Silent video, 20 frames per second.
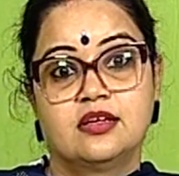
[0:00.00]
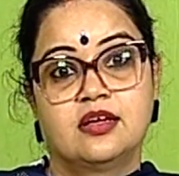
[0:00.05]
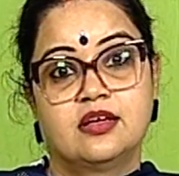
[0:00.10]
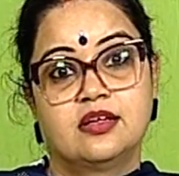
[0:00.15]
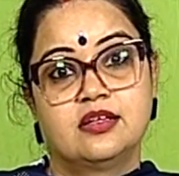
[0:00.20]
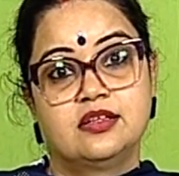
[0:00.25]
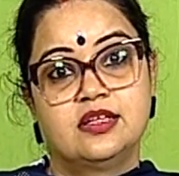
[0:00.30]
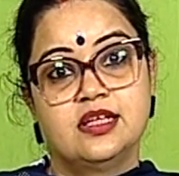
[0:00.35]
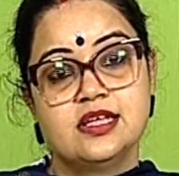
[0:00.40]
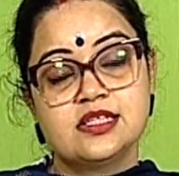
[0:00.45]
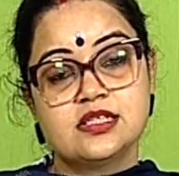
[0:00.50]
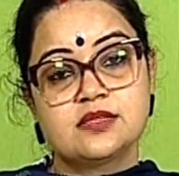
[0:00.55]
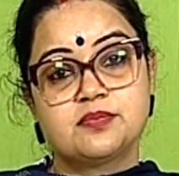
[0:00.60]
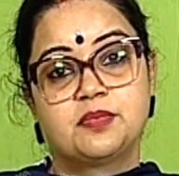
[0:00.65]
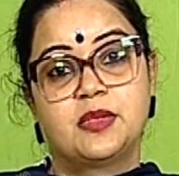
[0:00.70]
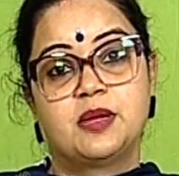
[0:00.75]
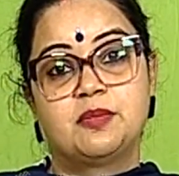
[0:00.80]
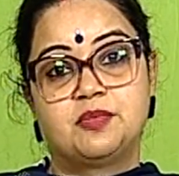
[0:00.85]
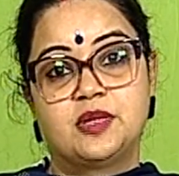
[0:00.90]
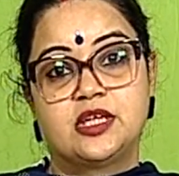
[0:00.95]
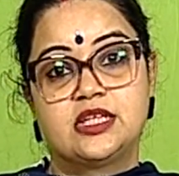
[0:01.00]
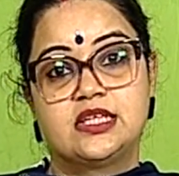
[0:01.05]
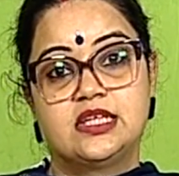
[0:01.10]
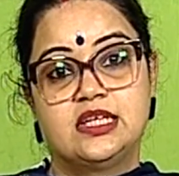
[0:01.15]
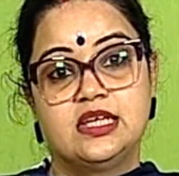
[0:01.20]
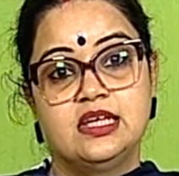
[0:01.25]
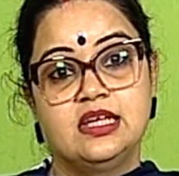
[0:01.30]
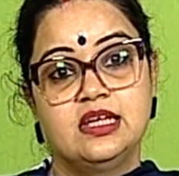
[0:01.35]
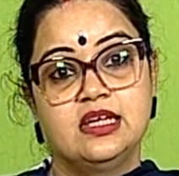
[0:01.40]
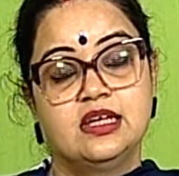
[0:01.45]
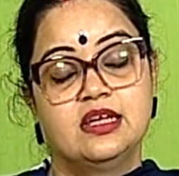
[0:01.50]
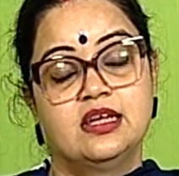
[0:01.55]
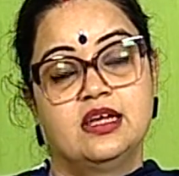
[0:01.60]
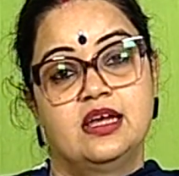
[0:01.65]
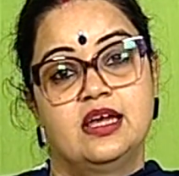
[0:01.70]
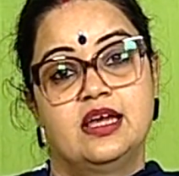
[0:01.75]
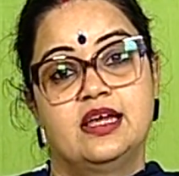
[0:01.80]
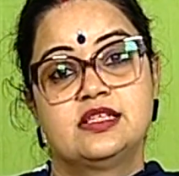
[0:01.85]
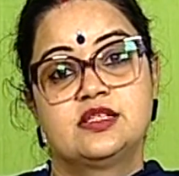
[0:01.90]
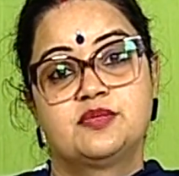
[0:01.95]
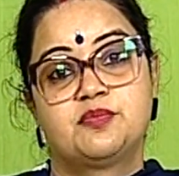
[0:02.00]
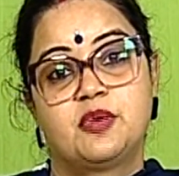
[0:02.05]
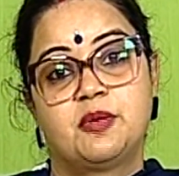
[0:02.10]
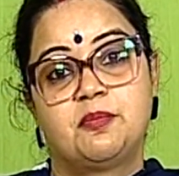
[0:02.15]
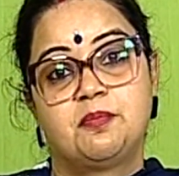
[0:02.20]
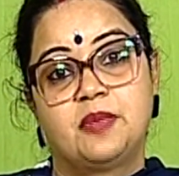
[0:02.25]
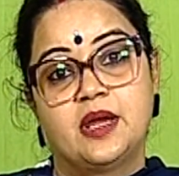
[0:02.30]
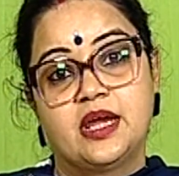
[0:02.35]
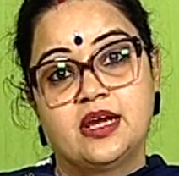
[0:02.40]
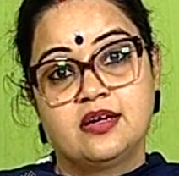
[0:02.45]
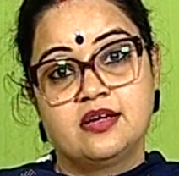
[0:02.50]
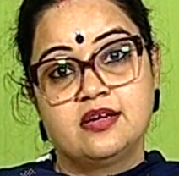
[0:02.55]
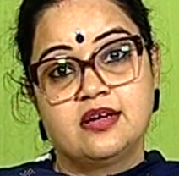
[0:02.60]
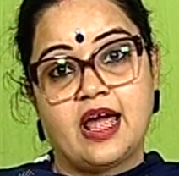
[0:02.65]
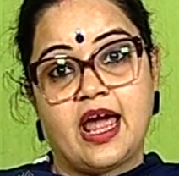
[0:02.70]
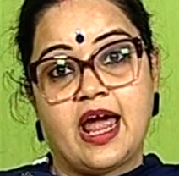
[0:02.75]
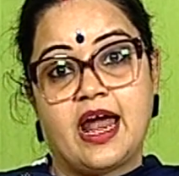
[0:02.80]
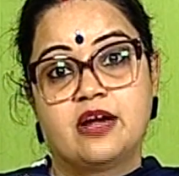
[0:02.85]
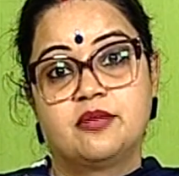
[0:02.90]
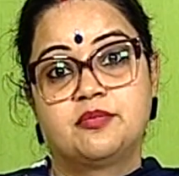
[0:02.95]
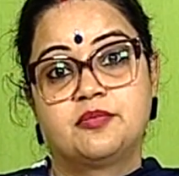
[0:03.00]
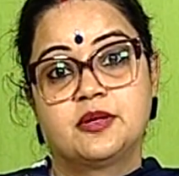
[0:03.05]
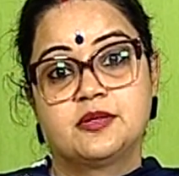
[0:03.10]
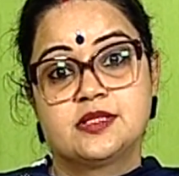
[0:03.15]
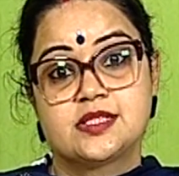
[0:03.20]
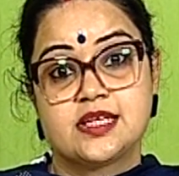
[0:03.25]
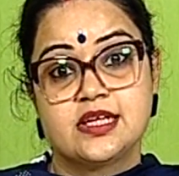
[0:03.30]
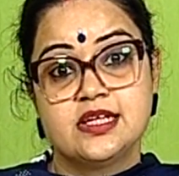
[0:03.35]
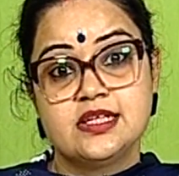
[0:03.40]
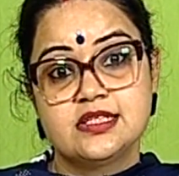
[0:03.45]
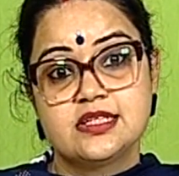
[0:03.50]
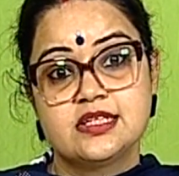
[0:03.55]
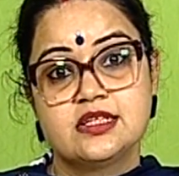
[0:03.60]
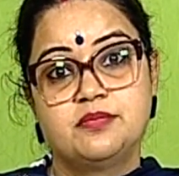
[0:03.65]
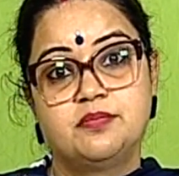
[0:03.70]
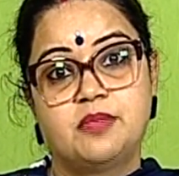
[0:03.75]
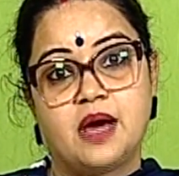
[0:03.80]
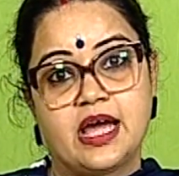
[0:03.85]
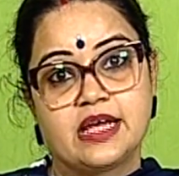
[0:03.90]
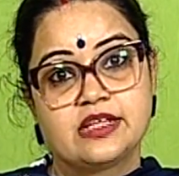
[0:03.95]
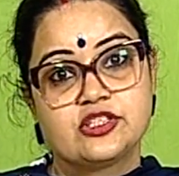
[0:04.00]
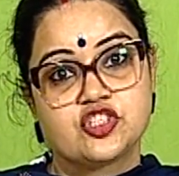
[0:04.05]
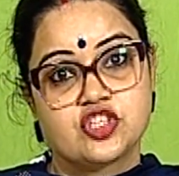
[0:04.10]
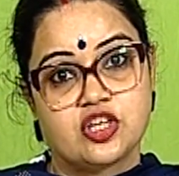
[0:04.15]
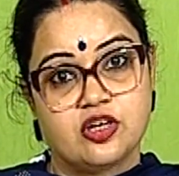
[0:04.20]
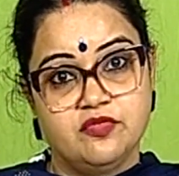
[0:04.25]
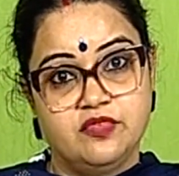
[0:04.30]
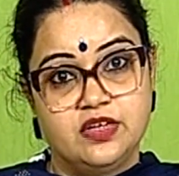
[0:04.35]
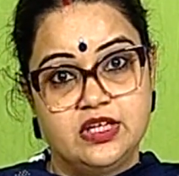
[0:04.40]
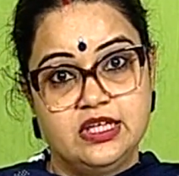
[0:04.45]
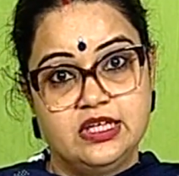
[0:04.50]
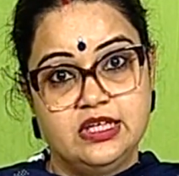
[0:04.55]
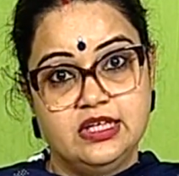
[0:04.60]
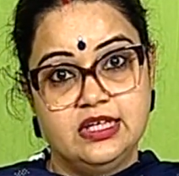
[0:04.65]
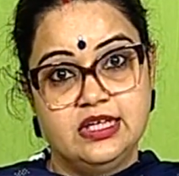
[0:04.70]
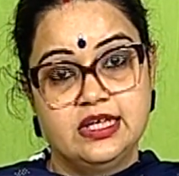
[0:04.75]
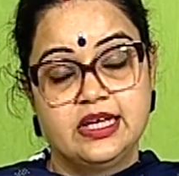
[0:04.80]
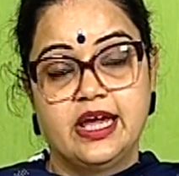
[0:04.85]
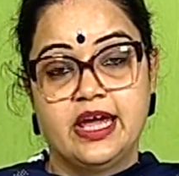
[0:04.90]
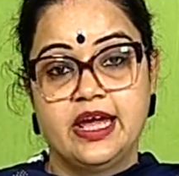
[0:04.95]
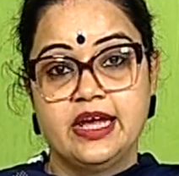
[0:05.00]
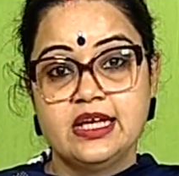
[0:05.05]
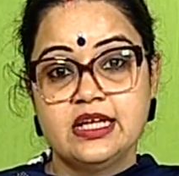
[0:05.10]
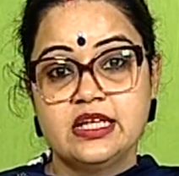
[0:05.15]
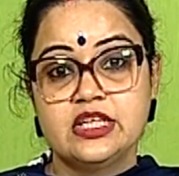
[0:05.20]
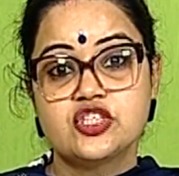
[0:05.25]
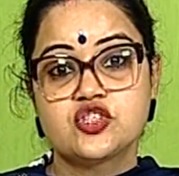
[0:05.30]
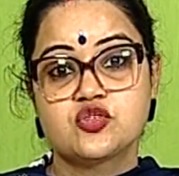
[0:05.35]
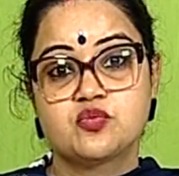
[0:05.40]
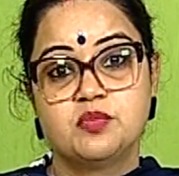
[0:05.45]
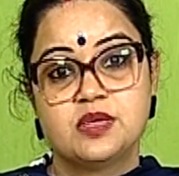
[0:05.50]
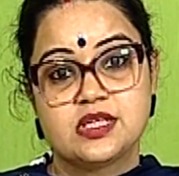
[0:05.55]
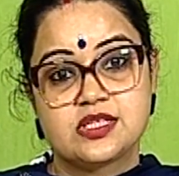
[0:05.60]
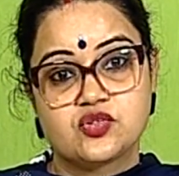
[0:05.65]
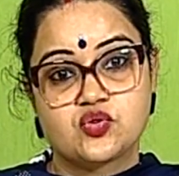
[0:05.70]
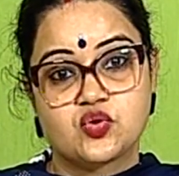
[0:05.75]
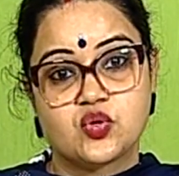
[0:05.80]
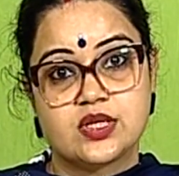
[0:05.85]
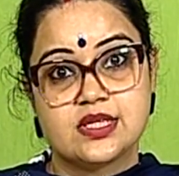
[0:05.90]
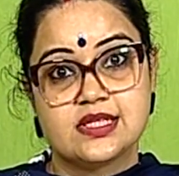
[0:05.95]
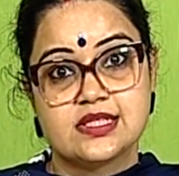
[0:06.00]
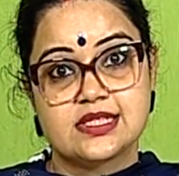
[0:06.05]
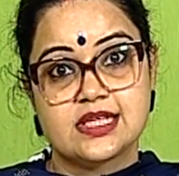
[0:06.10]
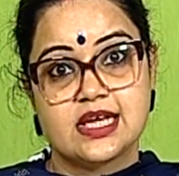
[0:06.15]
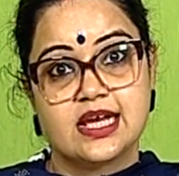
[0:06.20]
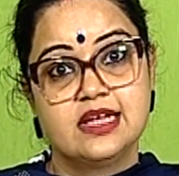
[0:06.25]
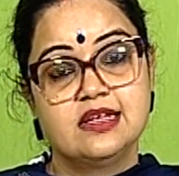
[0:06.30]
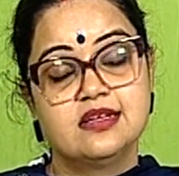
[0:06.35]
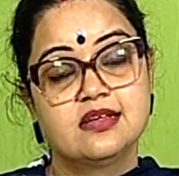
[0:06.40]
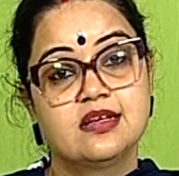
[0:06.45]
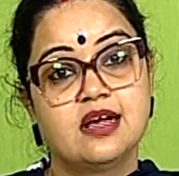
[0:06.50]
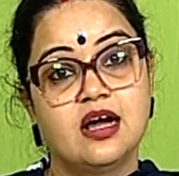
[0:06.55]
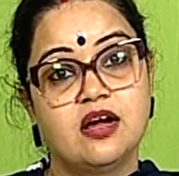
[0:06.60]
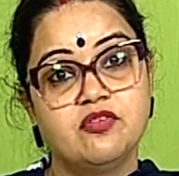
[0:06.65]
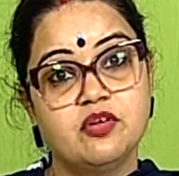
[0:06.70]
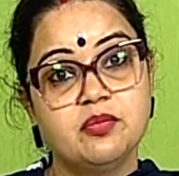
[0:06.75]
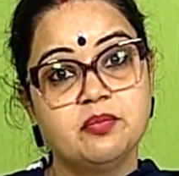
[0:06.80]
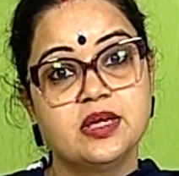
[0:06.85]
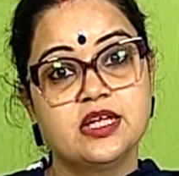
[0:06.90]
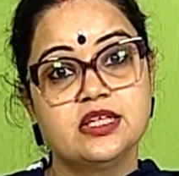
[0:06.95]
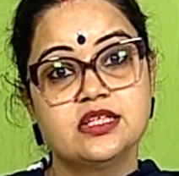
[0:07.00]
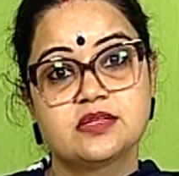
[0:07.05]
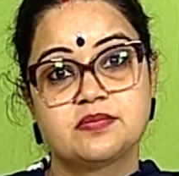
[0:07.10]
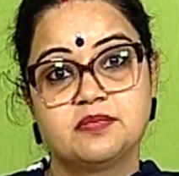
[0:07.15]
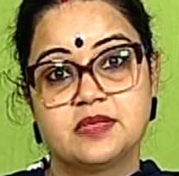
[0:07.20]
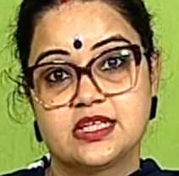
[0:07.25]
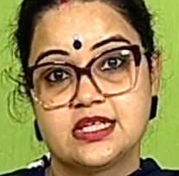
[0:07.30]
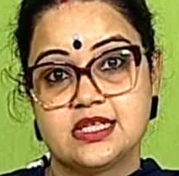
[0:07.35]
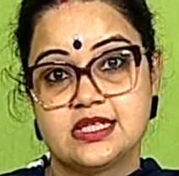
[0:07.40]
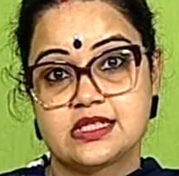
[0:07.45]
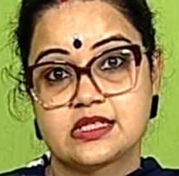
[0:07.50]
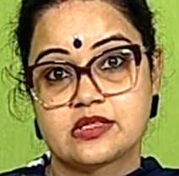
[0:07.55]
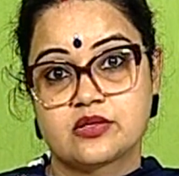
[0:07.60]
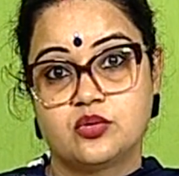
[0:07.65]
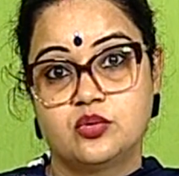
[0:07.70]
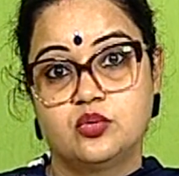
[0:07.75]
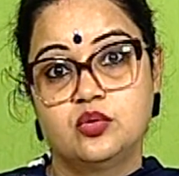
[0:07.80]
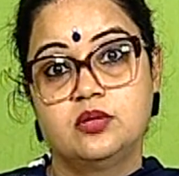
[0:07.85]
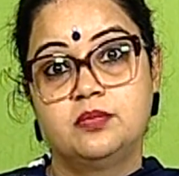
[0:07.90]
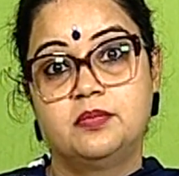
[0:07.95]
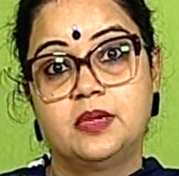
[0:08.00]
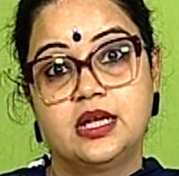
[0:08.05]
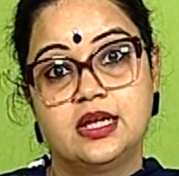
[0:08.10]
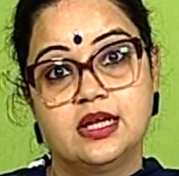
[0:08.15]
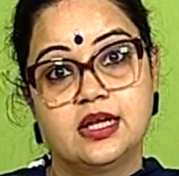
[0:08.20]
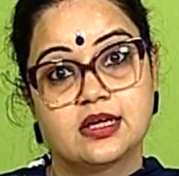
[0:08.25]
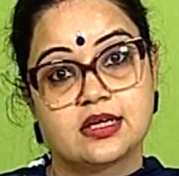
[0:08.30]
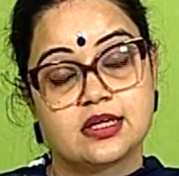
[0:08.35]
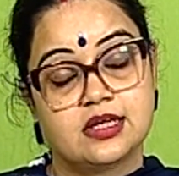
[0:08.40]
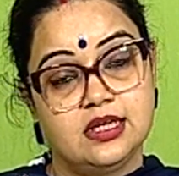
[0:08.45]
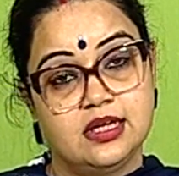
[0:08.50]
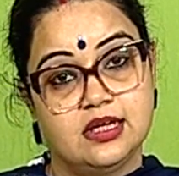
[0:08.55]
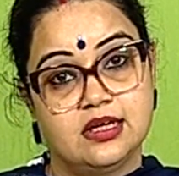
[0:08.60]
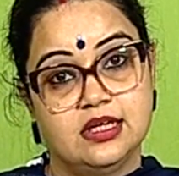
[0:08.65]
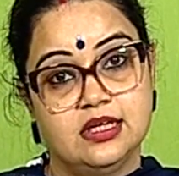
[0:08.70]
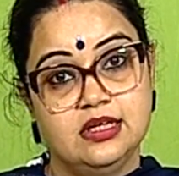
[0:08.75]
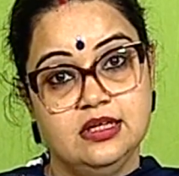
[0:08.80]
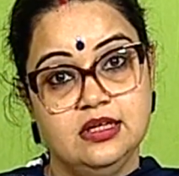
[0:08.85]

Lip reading: This PPT is prepared and presented by Chavi, English Mistress in Government Middle School, Ballankalang,